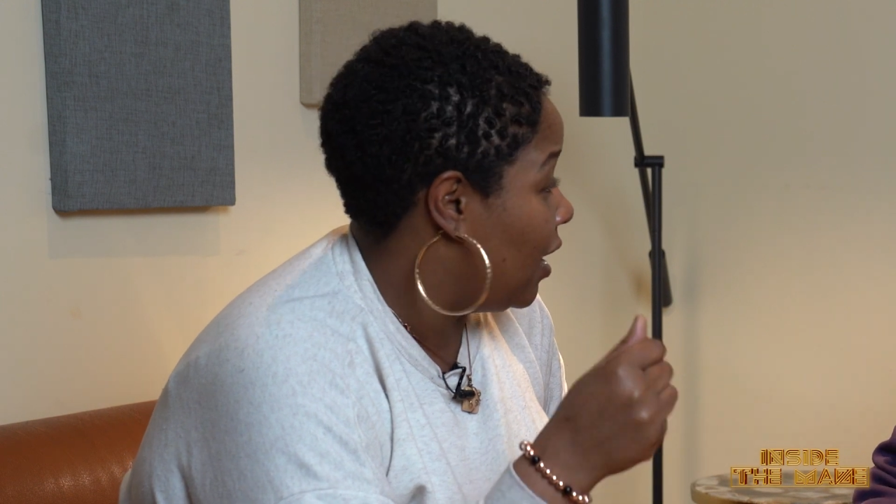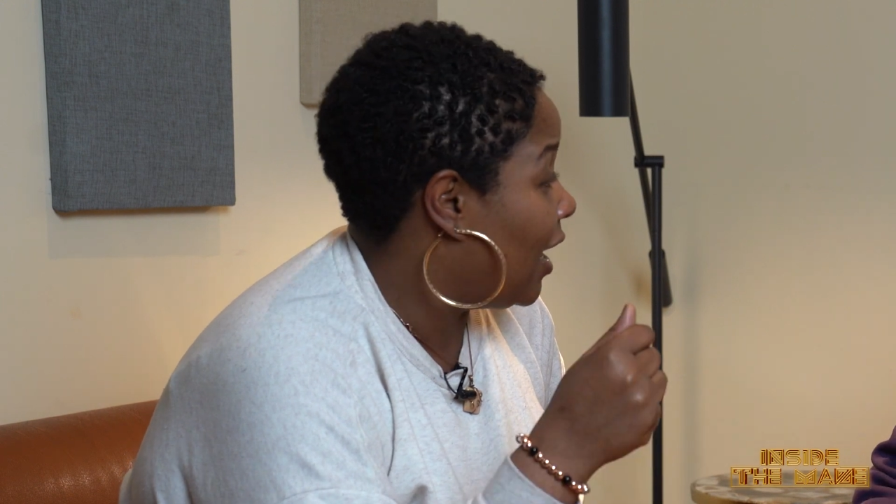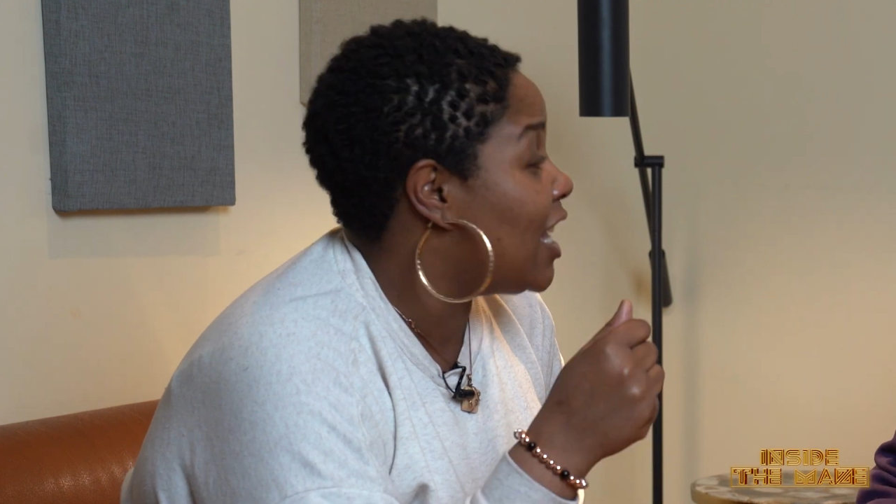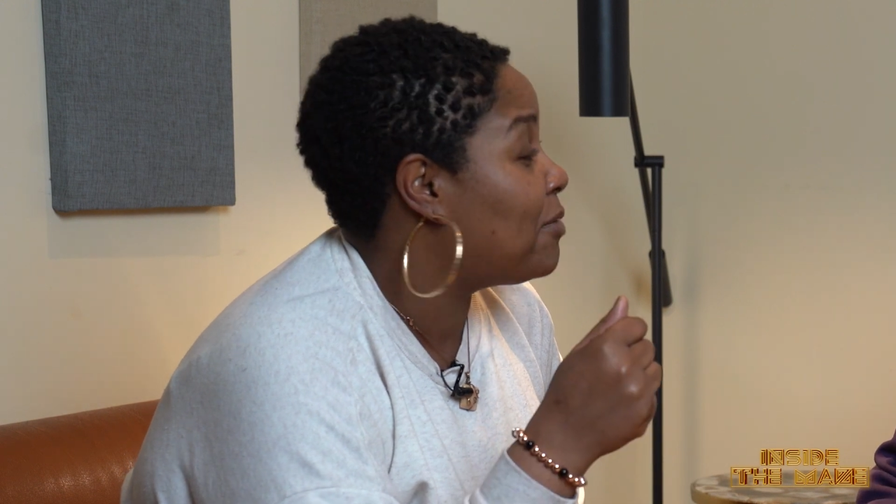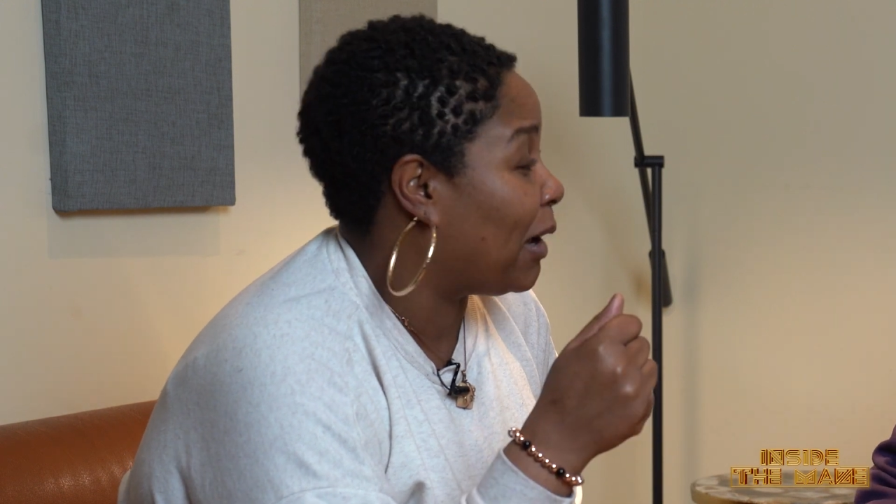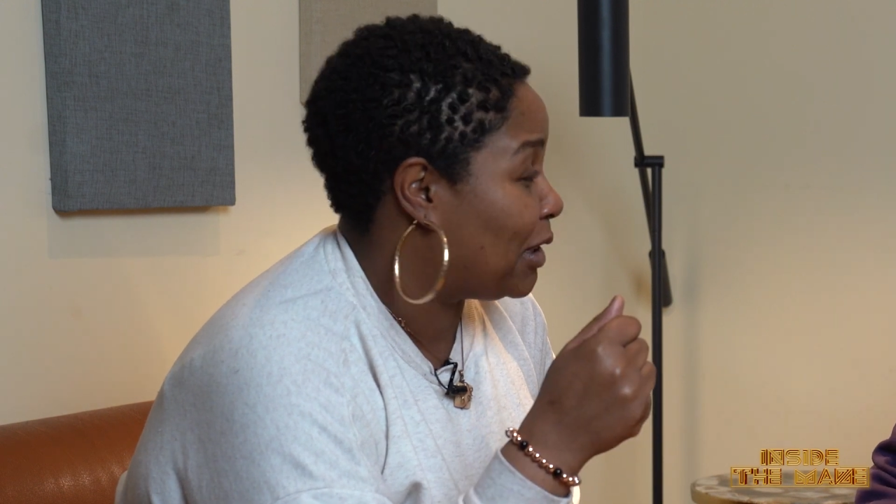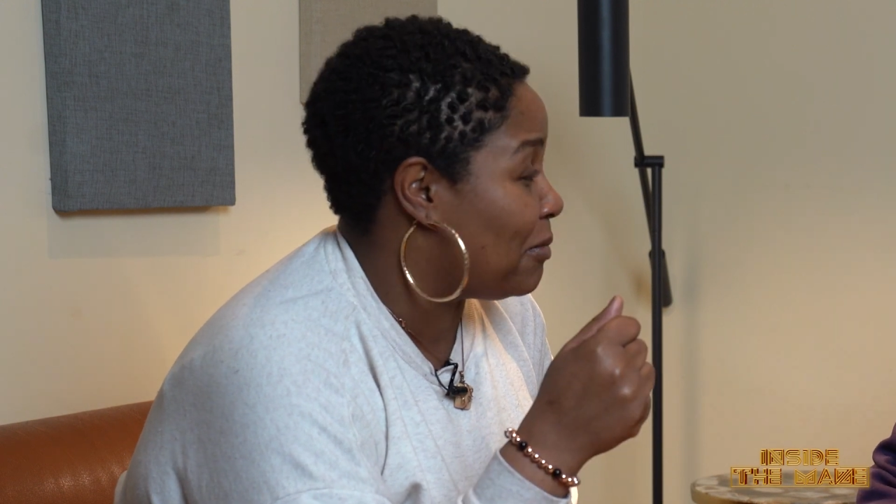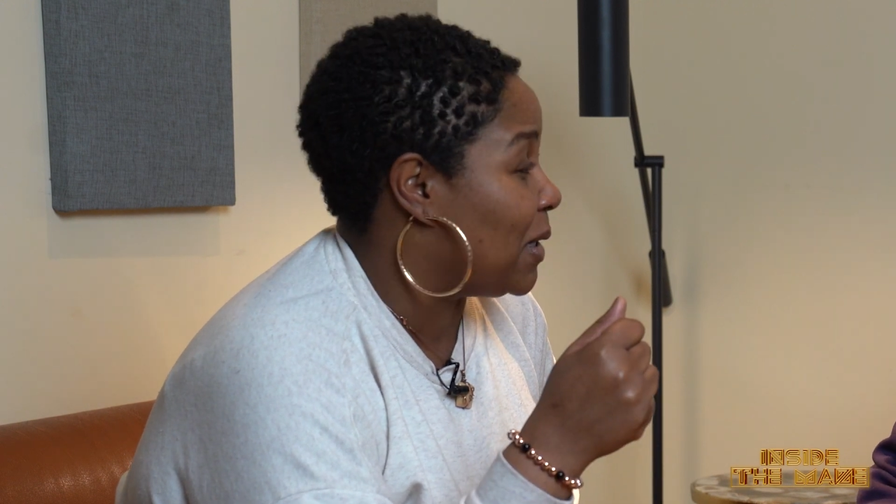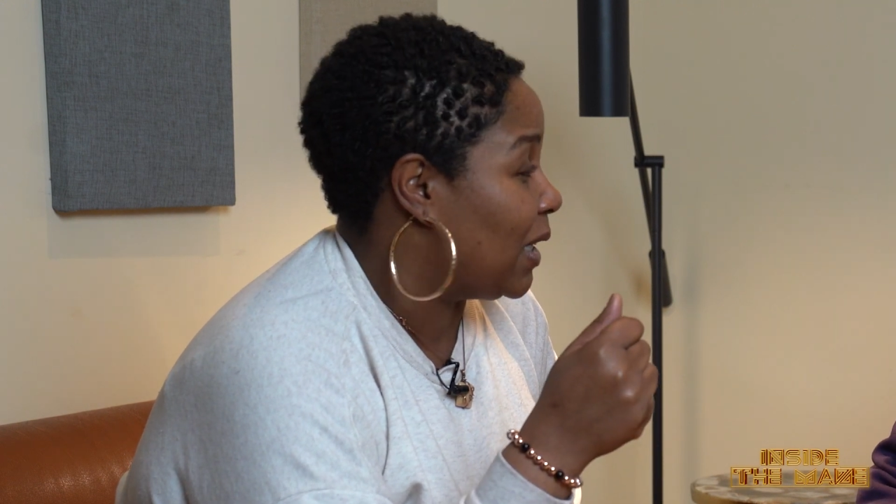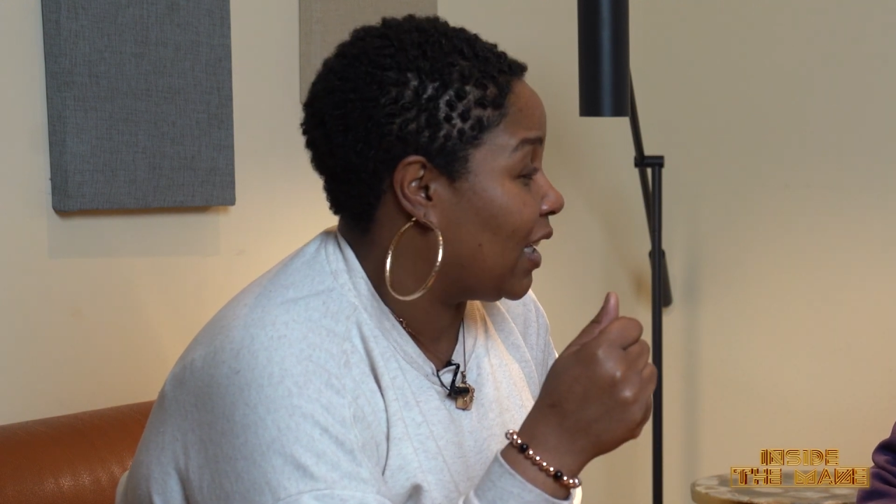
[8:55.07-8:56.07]
It's about to
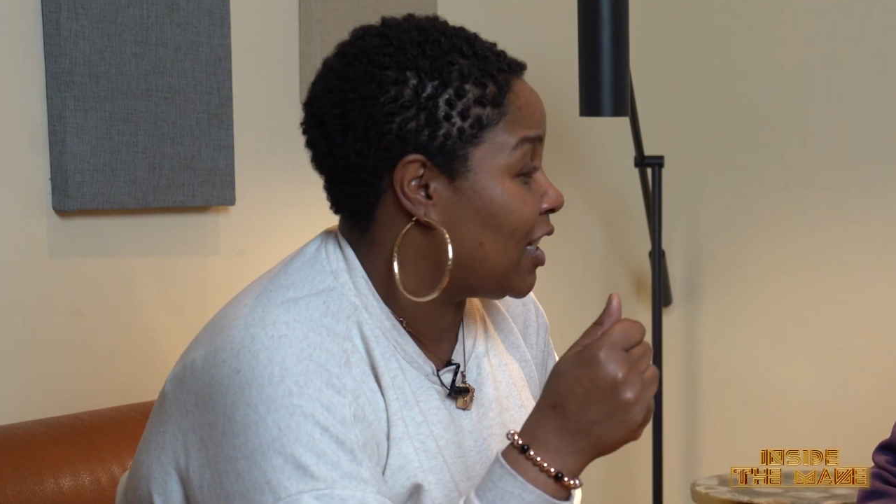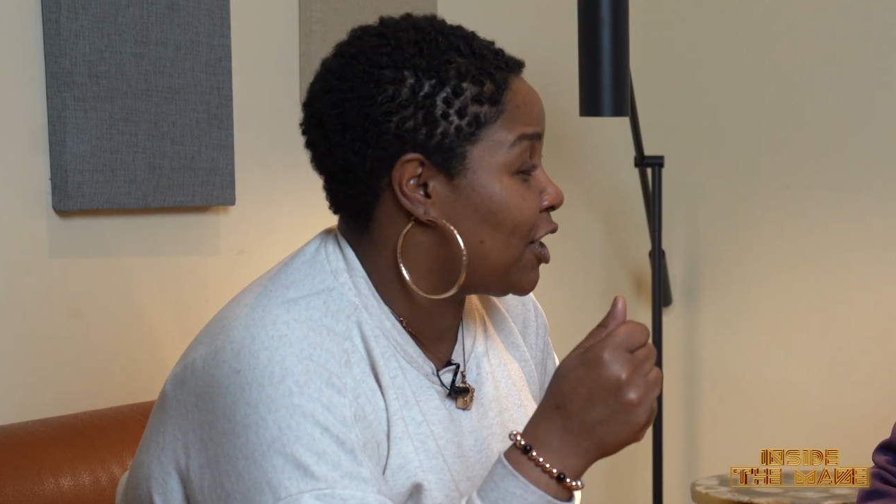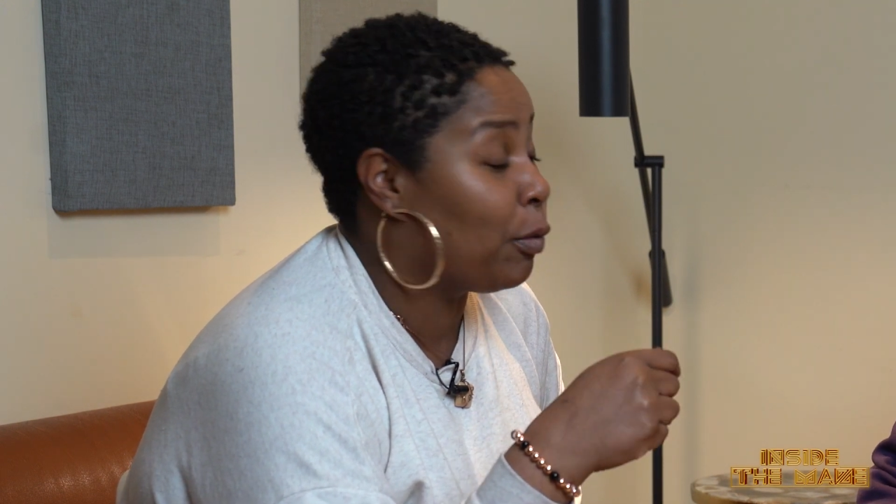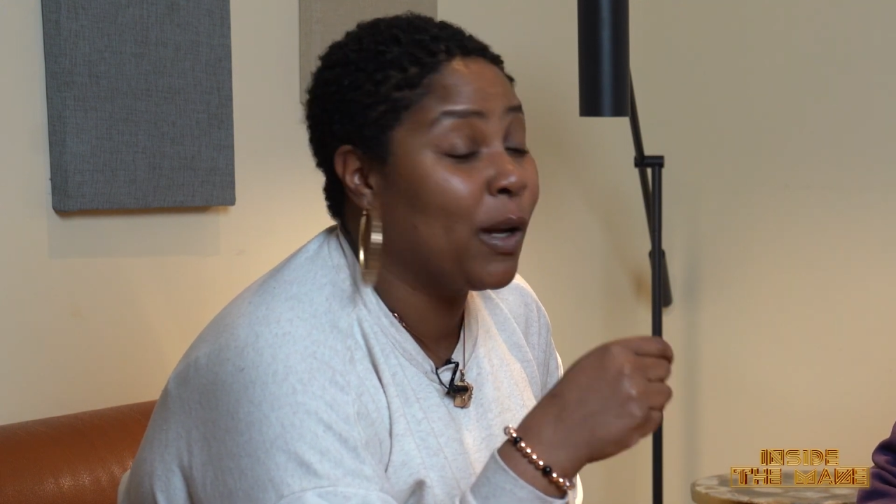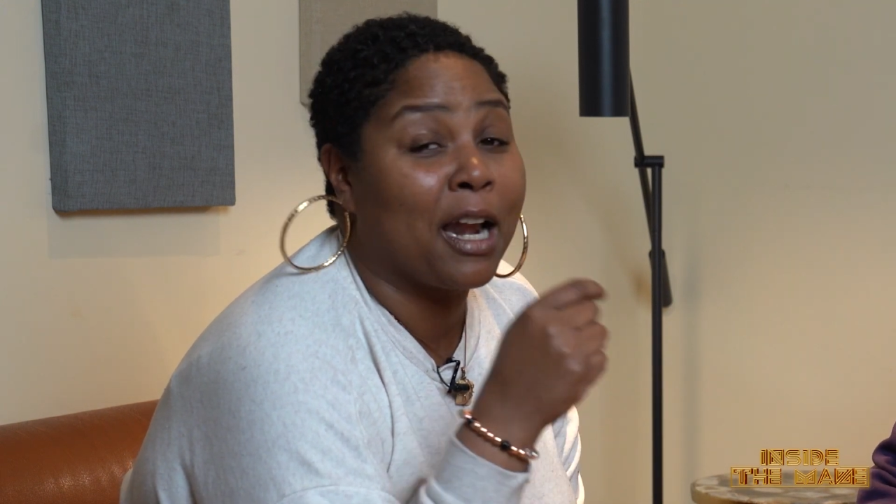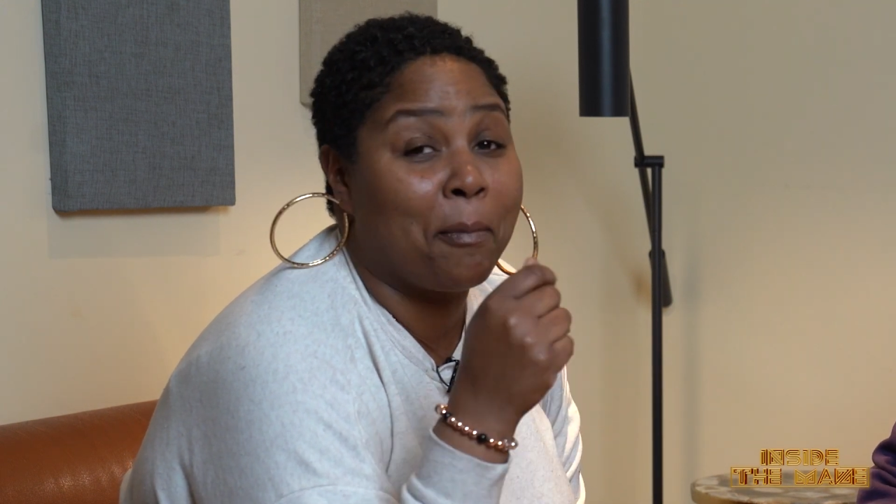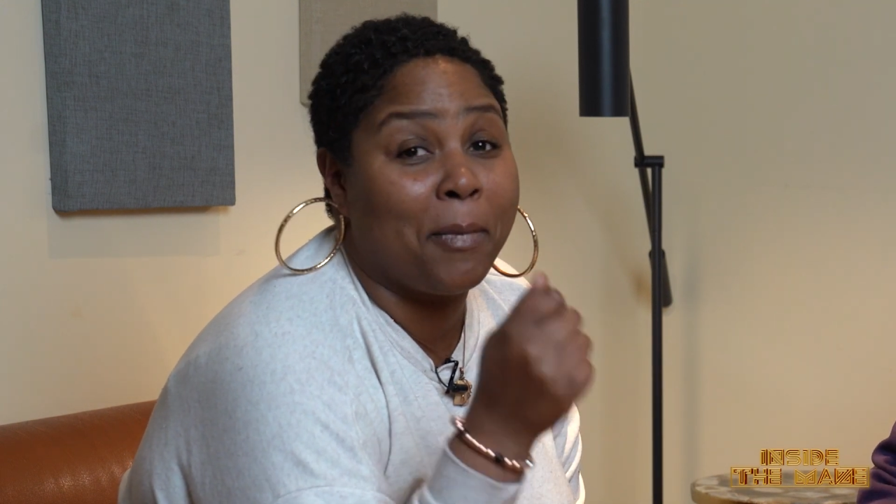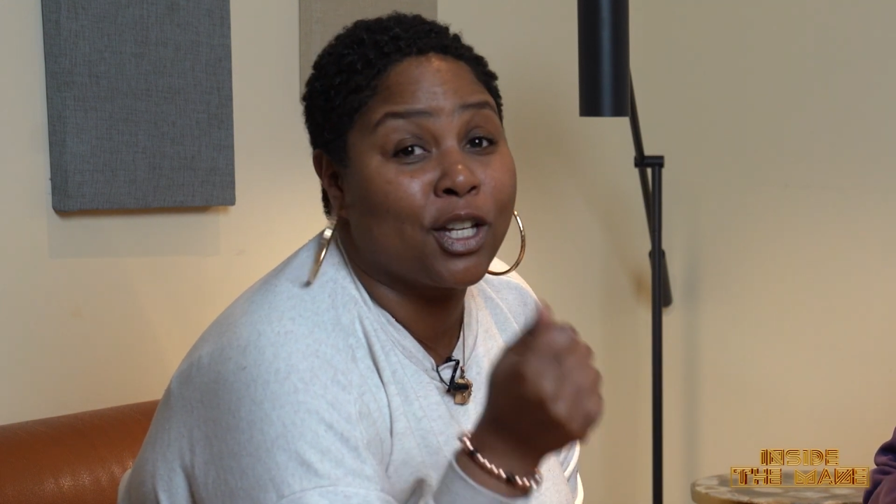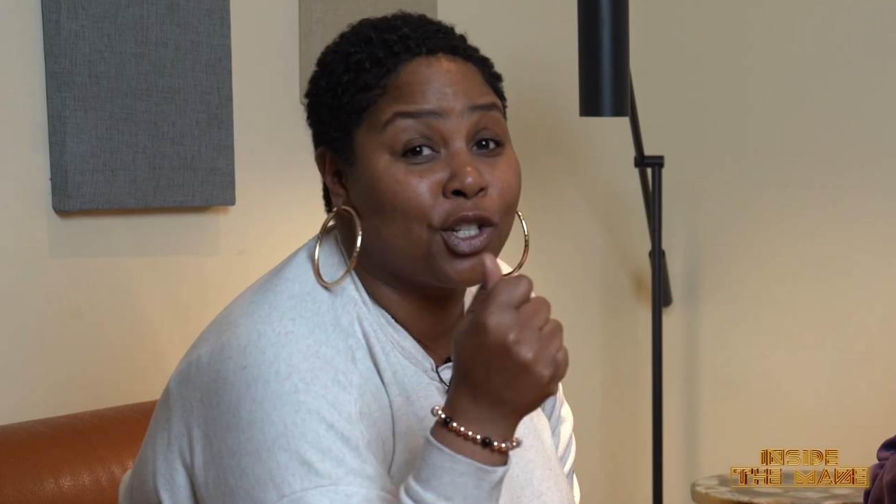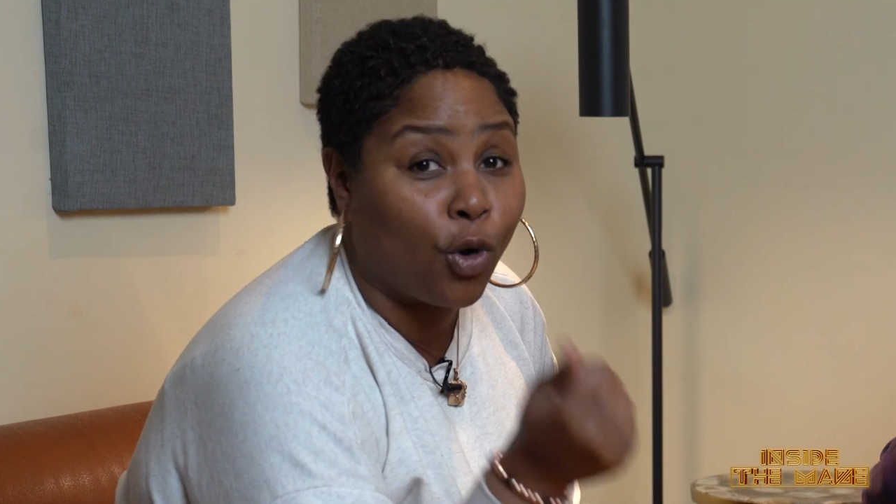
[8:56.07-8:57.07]
be lit. So we got to
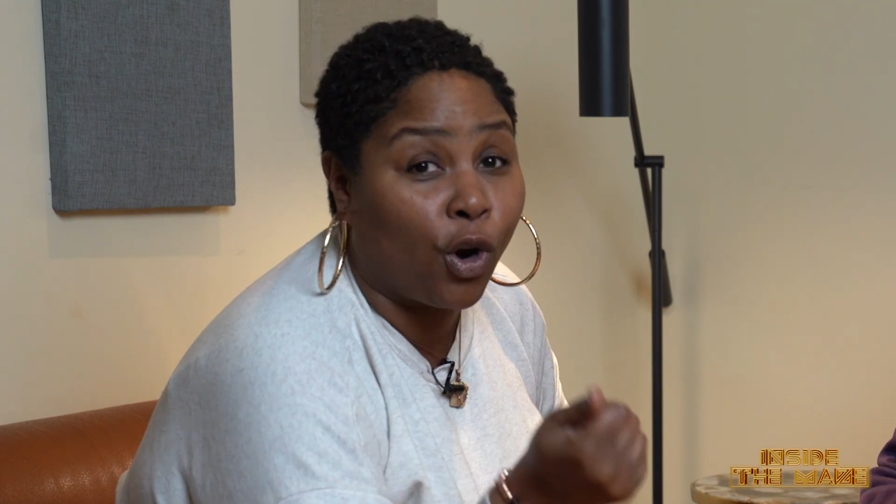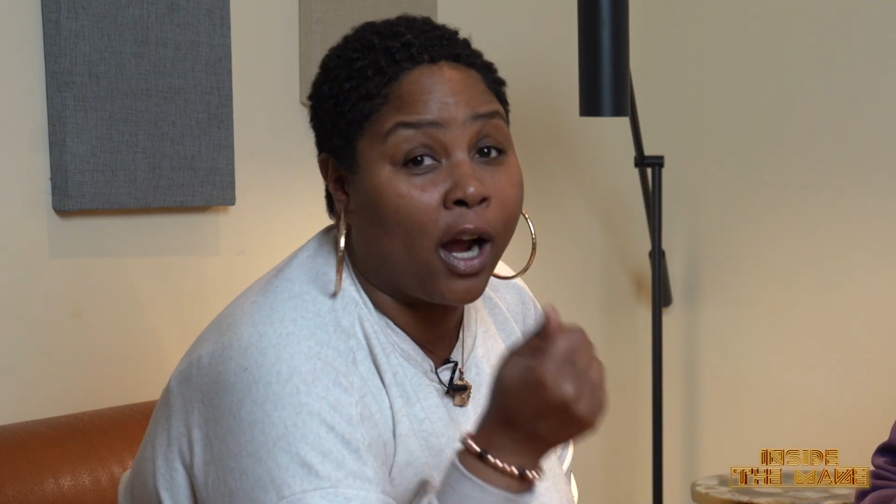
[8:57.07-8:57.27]
make sure,